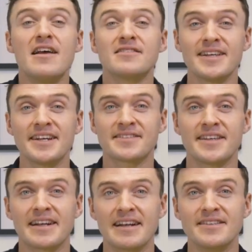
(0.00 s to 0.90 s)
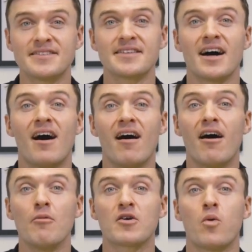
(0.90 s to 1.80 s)
Slinger signallers
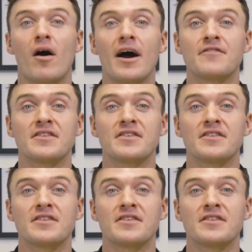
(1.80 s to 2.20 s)
are required for